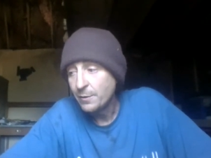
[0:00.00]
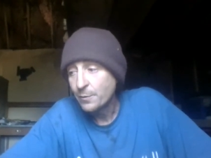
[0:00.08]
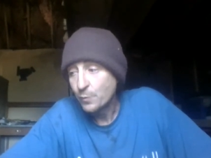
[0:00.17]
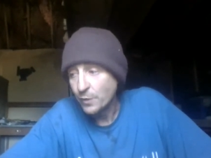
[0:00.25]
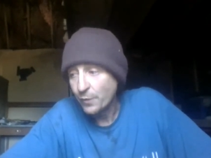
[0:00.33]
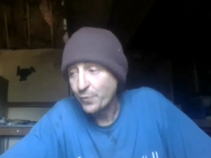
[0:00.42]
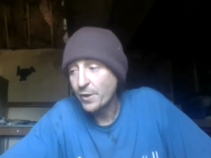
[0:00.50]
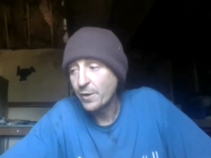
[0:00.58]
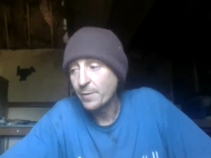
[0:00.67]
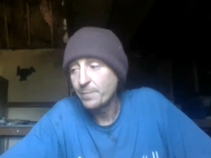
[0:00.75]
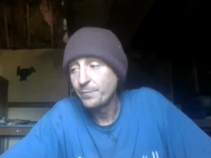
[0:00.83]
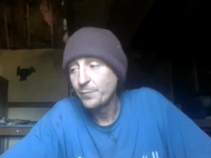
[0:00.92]
with
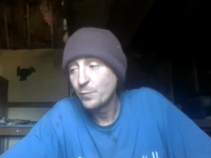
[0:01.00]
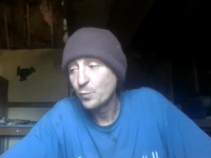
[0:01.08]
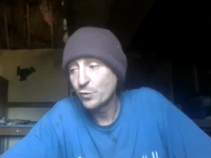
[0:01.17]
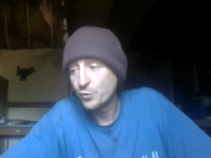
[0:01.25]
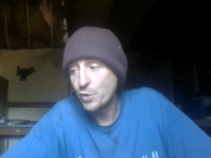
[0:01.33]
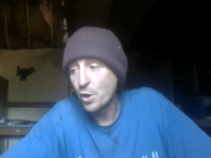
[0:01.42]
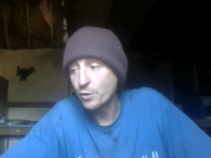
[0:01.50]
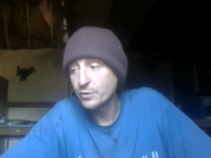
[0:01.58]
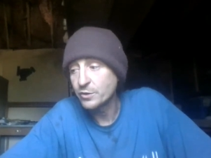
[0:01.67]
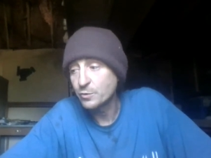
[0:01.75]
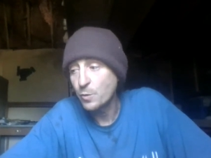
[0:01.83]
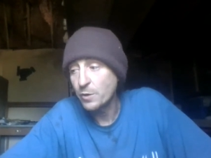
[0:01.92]
um, with
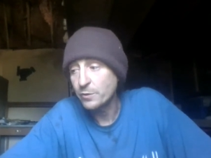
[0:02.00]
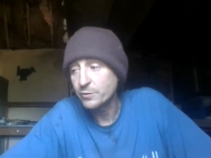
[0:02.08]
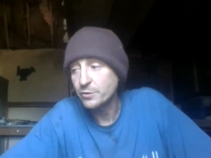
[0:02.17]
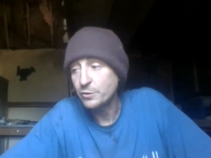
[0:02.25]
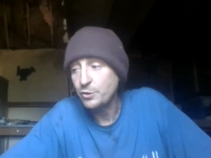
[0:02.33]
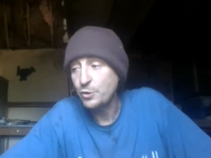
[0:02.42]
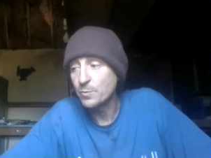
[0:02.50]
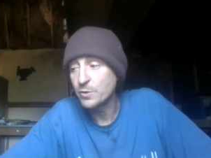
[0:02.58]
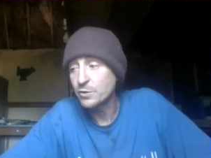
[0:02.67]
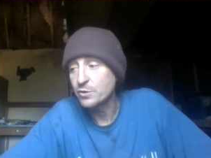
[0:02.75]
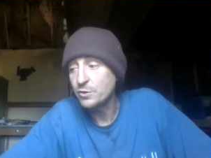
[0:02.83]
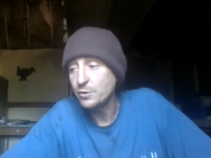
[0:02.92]
dogs as well as
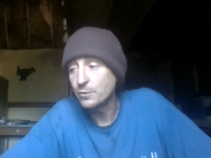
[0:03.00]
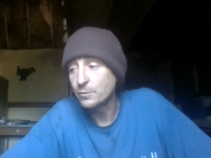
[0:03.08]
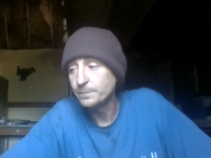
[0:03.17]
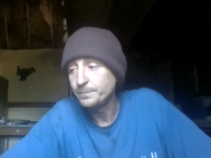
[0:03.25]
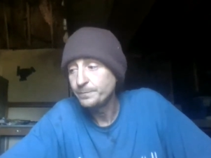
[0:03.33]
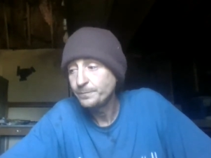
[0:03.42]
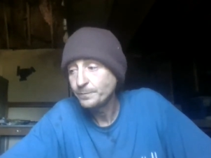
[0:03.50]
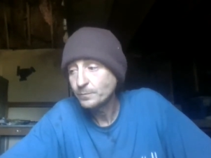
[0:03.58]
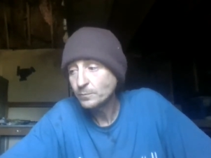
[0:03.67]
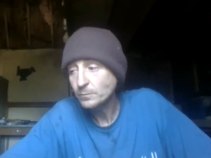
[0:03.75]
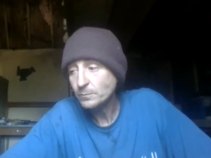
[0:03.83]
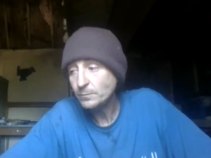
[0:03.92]
humans too.
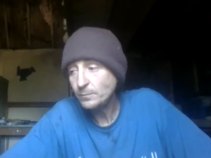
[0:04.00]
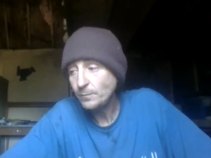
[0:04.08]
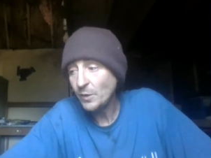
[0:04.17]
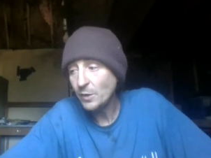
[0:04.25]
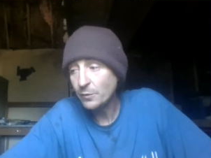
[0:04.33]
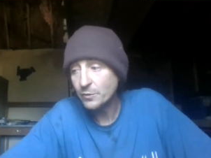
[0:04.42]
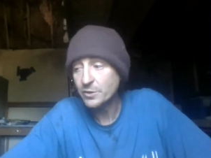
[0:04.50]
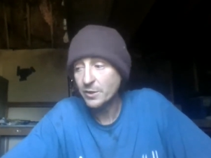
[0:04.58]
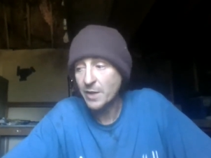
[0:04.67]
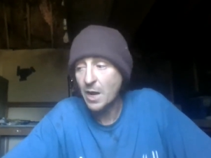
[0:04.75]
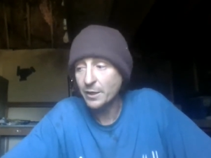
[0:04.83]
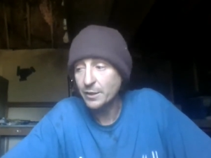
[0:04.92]
There's a
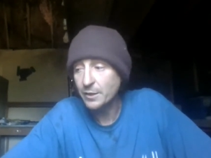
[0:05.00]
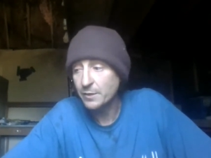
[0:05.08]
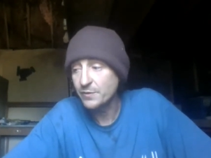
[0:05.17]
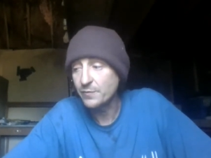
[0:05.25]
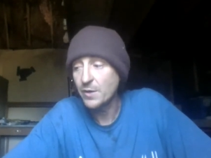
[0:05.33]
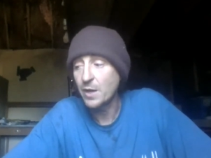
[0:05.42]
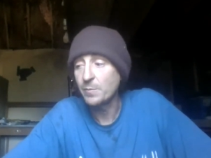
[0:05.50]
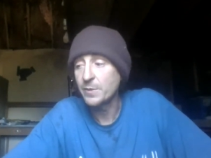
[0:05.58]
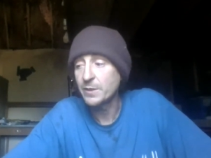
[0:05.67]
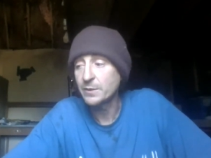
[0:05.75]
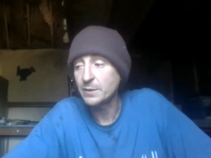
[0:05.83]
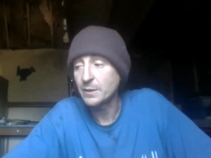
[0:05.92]
cognitive
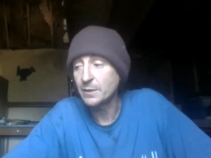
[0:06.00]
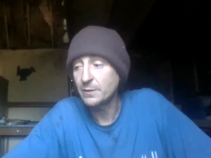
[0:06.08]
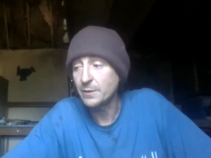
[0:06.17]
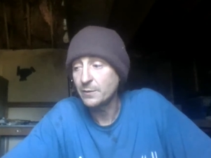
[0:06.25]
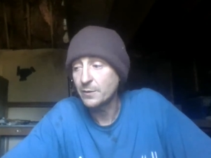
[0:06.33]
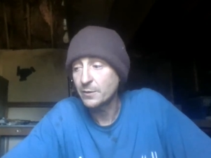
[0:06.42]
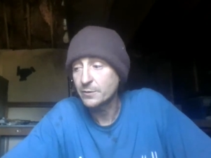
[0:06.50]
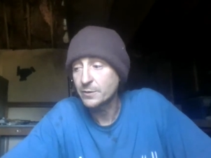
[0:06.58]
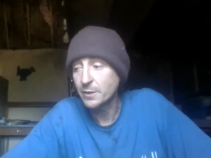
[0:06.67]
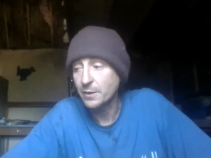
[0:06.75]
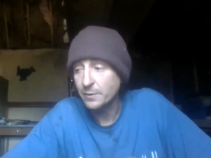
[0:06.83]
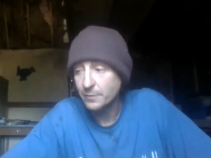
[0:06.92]
development, and then there's
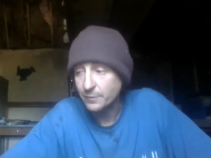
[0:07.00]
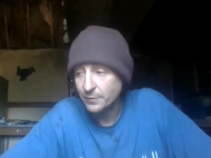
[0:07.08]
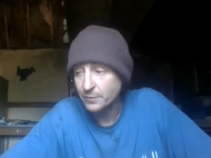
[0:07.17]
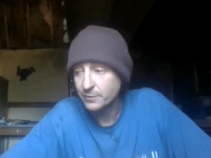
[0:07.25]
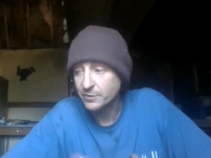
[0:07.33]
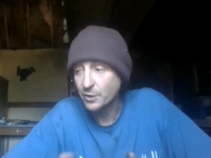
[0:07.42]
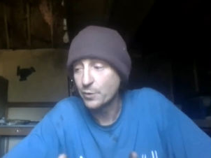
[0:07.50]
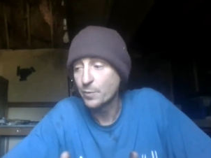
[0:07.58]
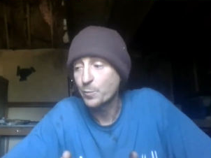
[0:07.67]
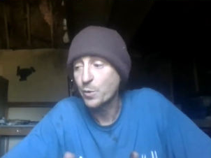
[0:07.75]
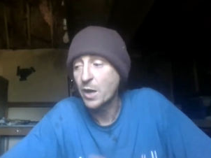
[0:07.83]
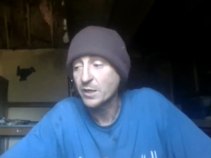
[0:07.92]
uh, the zone
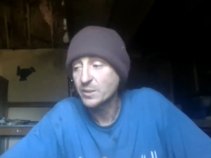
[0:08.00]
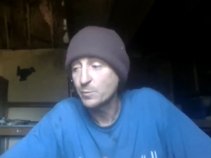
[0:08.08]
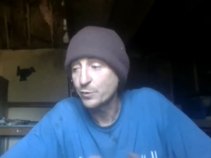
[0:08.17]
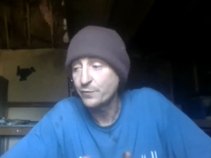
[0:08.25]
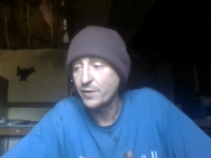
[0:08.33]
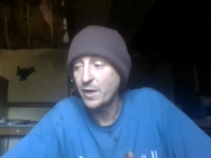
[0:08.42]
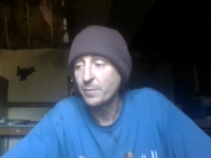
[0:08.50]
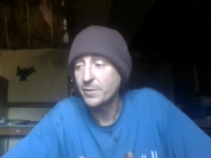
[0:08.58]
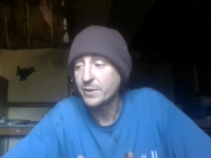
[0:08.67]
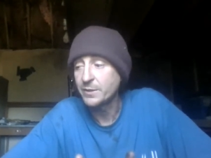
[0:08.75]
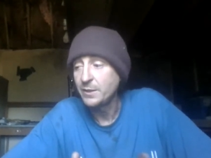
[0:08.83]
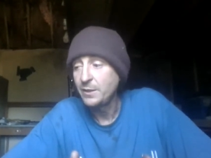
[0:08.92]
of proximal
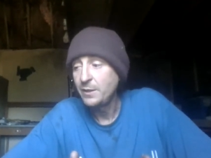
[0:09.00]
development.